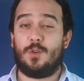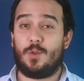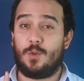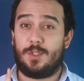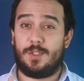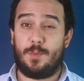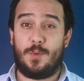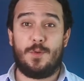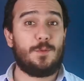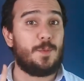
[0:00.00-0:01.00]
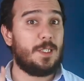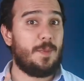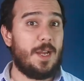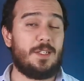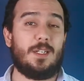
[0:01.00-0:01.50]
Google disapproves
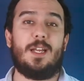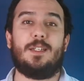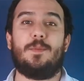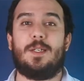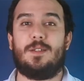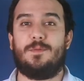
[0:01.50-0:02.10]
mismatching landing page